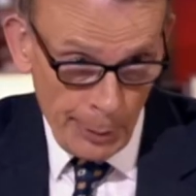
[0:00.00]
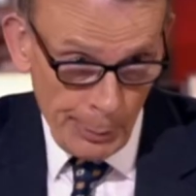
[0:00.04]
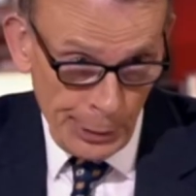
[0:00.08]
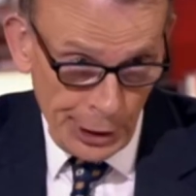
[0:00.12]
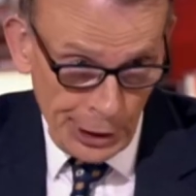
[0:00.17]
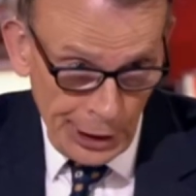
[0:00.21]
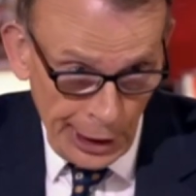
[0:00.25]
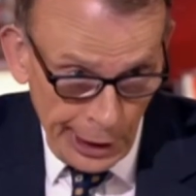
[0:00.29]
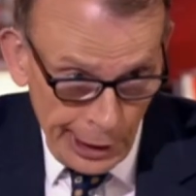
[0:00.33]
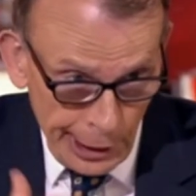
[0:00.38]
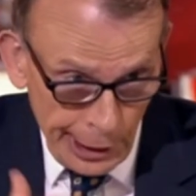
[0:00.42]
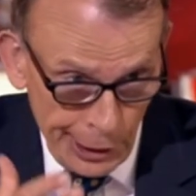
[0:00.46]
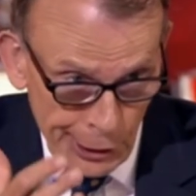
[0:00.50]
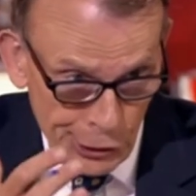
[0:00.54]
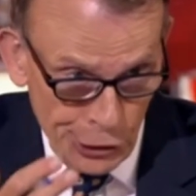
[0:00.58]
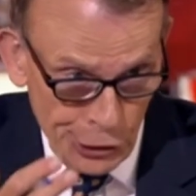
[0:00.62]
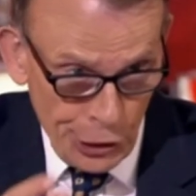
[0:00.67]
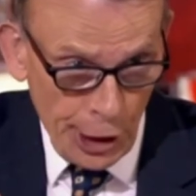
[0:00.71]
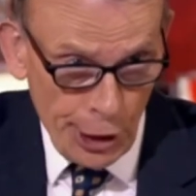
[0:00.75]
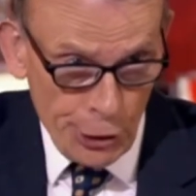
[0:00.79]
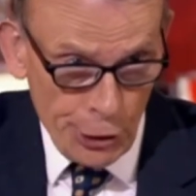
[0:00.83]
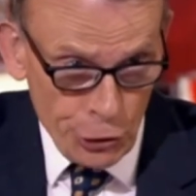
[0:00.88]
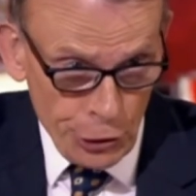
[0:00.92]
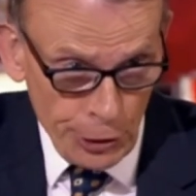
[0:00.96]
I mean, Nicola
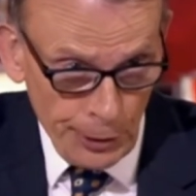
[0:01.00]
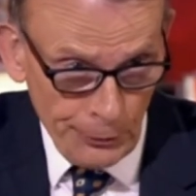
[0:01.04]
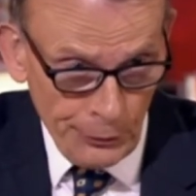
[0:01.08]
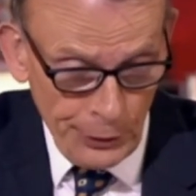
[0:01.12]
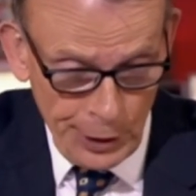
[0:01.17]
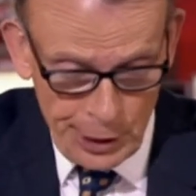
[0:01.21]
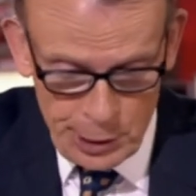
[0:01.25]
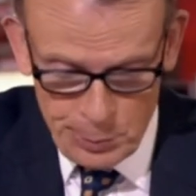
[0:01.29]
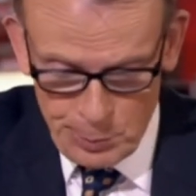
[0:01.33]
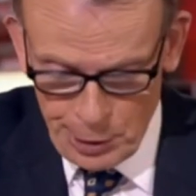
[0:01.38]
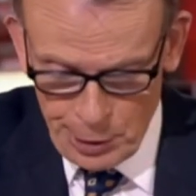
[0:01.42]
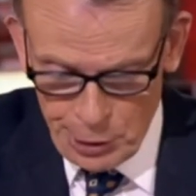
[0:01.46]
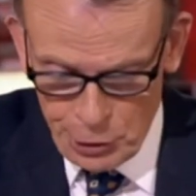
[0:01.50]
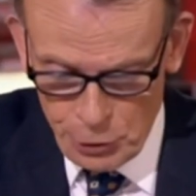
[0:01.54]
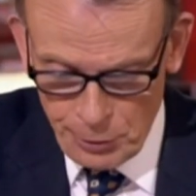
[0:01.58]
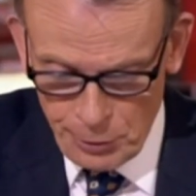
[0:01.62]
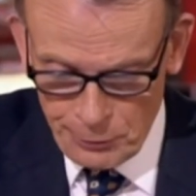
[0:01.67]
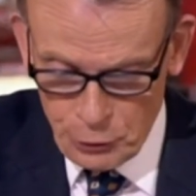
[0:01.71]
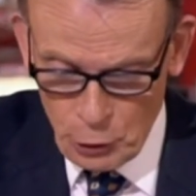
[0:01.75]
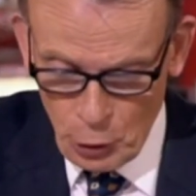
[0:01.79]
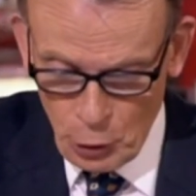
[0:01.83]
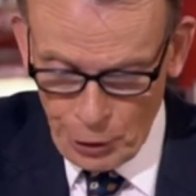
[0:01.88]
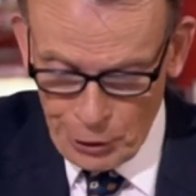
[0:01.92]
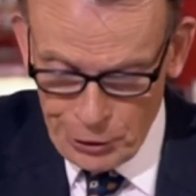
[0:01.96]
Sturgeon, the First Minister of
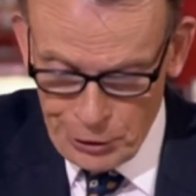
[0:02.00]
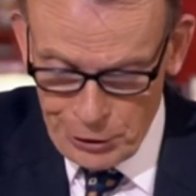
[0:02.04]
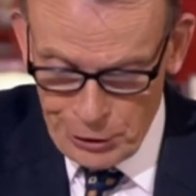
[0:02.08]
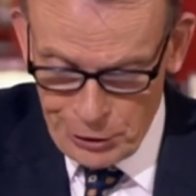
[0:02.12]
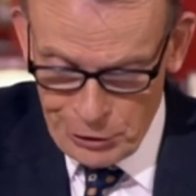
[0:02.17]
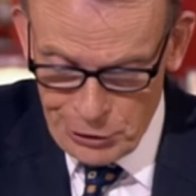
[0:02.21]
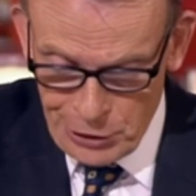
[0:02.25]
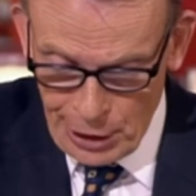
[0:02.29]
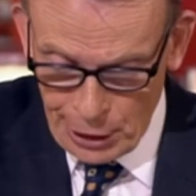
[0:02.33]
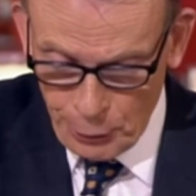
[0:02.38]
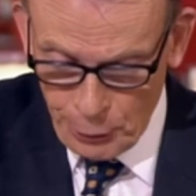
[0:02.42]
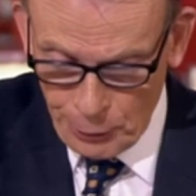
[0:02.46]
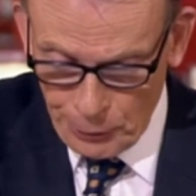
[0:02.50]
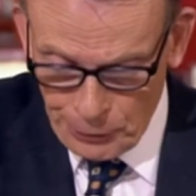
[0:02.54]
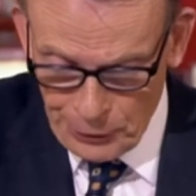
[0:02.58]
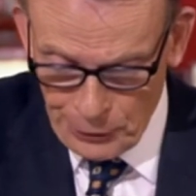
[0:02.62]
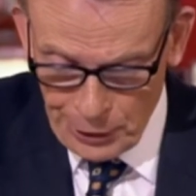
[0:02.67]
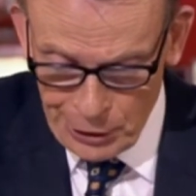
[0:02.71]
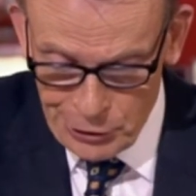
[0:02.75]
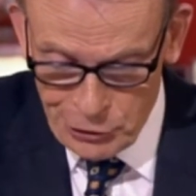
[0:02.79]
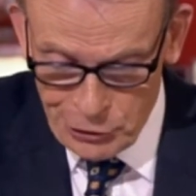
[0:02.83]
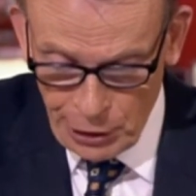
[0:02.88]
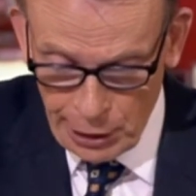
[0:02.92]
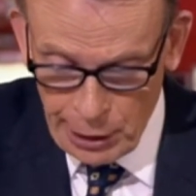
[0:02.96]
Scotland, has said on
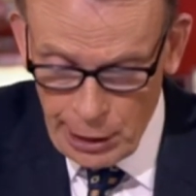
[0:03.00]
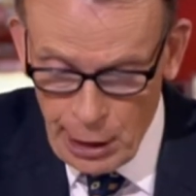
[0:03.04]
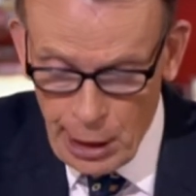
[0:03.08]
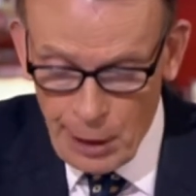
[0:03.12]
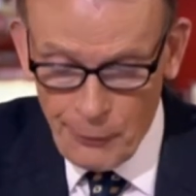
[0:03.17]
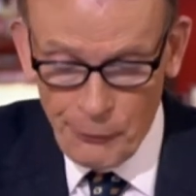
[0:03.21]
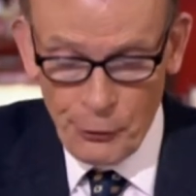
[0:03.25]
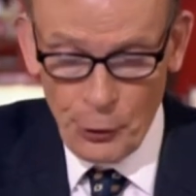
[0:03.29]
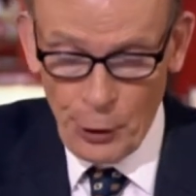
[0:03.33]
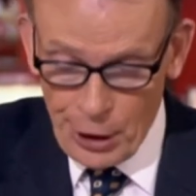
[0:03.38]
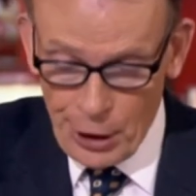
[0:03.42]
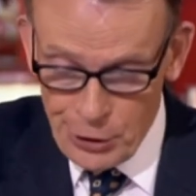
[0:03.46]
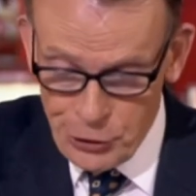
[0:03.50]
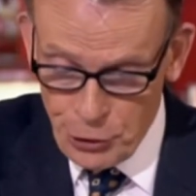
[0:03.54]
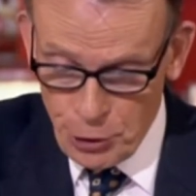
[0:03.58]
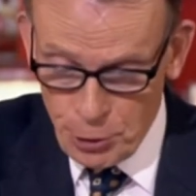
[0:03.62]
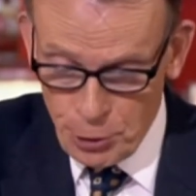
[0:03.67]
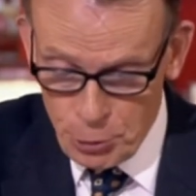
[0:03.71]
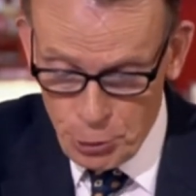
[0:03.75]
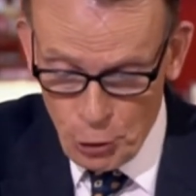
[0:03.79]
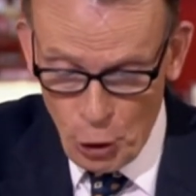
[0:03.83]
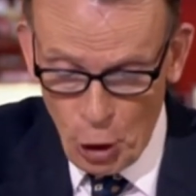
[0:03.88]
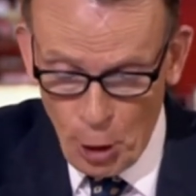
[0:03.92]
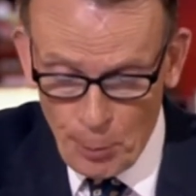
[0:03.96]
Thursday, for us to
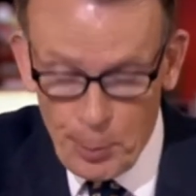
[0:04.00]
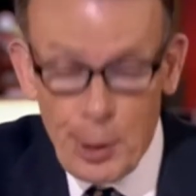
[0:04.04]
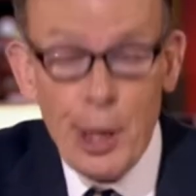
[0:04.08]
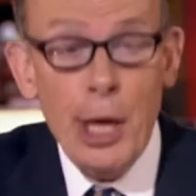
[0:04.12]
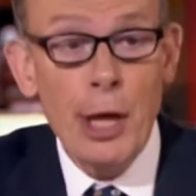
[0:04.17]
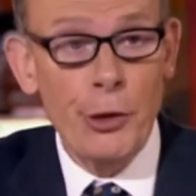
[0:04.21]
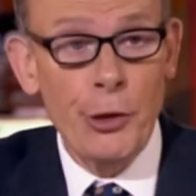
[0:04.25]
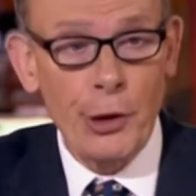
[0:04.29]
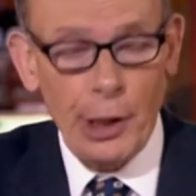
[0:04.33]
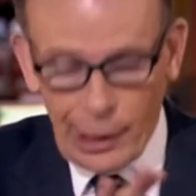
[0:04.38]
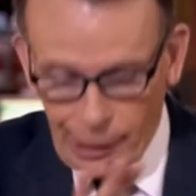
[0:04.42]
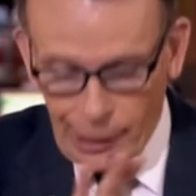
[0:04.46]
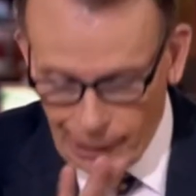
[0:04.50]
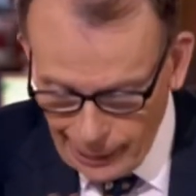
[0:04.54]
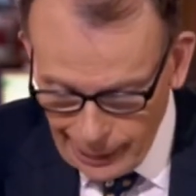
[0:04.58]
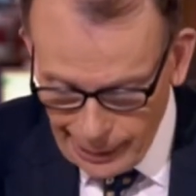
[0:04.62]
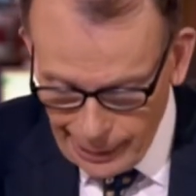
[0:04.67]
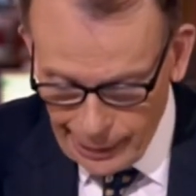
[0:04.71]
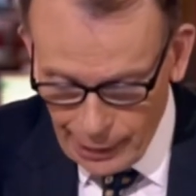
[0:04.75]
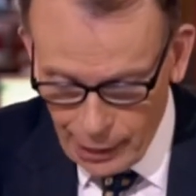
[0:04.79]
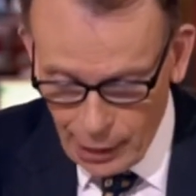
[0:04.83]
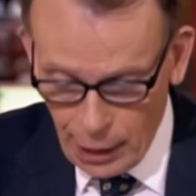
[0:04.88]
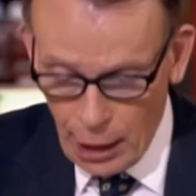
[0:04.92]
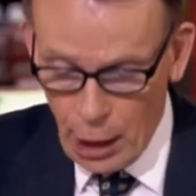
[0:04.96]
drop the
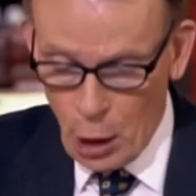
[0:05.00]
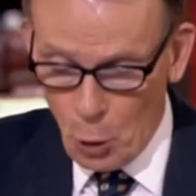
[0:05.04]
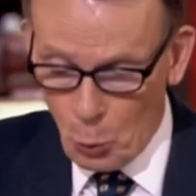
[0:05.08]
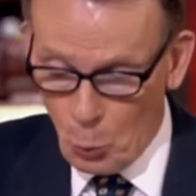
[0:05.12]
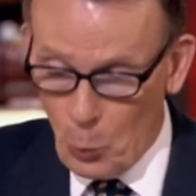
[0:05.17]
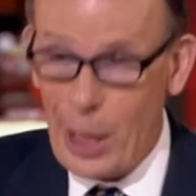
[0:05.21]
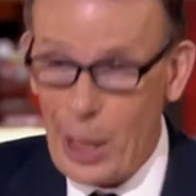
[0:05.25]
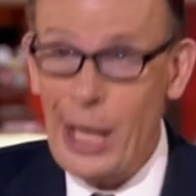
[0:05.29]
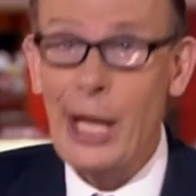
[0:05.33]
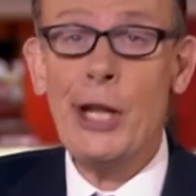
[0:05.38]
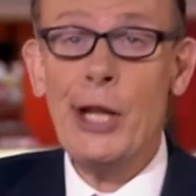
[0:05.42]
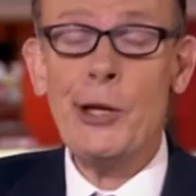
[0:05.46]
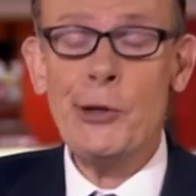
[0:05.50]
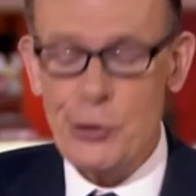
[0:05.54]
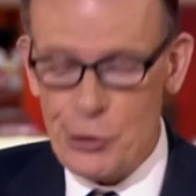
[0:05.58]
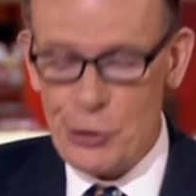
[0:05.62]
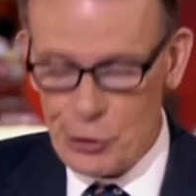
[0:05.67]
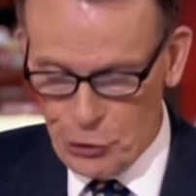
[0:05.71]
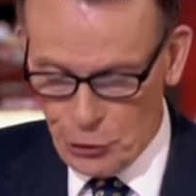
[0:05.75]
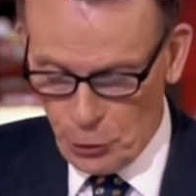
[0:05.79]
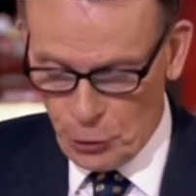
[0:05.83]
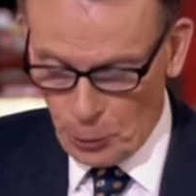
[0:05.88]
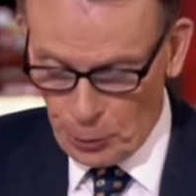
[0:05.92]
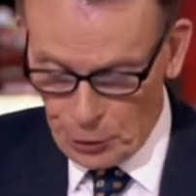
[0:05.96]
clear,
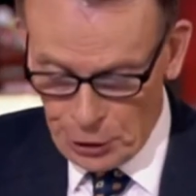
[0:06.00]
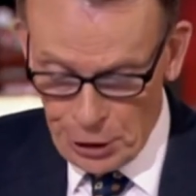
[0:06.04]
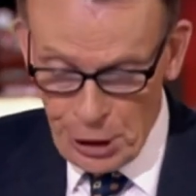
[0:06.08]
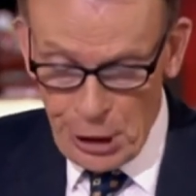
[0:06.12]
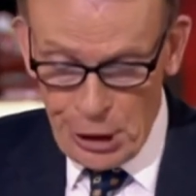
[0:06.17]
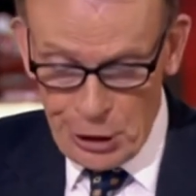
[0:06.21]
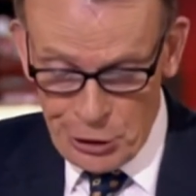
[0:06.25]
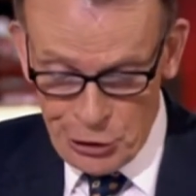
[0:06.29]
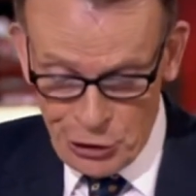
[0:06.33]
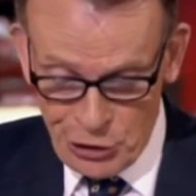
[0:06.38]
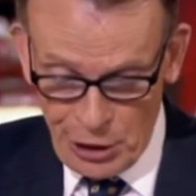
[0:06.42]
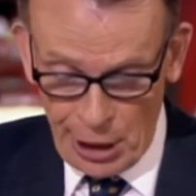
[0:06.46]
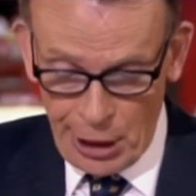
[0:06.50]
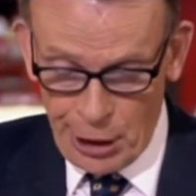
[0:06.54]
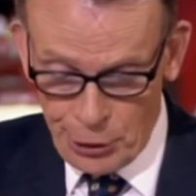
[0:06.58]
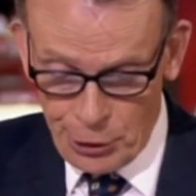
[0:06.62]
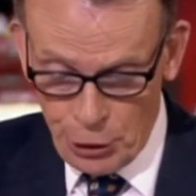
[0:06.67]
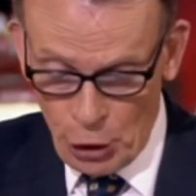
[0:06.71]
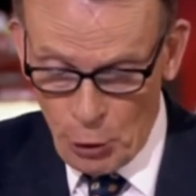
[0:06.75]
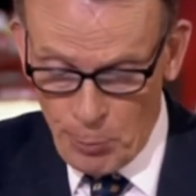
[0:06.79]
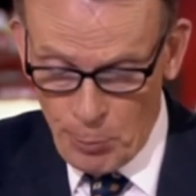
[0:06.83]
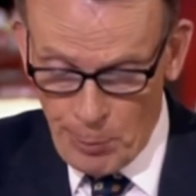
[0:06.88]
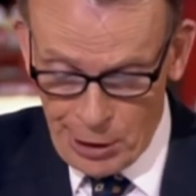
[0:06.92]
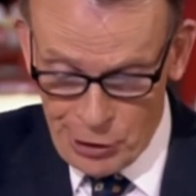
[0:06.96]
well-understood
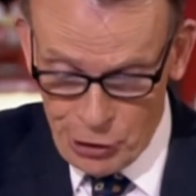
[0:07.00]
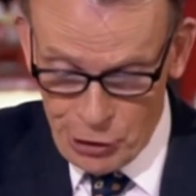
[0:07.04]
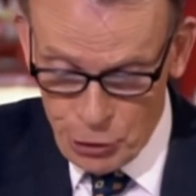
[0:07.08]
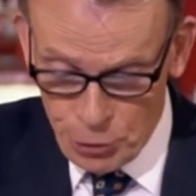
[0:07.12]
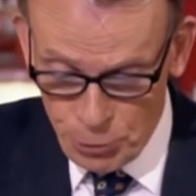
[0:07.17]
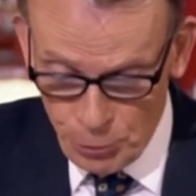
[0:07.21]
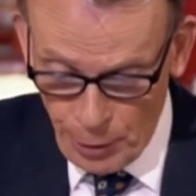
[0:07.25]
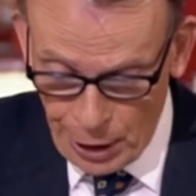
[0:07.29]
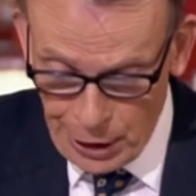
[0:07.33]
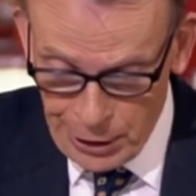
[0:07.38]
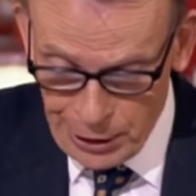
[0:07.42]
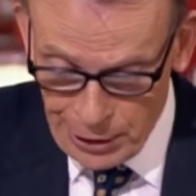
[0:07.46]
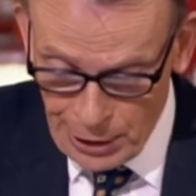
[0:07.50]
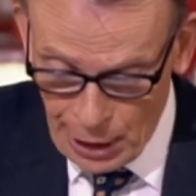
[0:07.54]
stay-at-home message right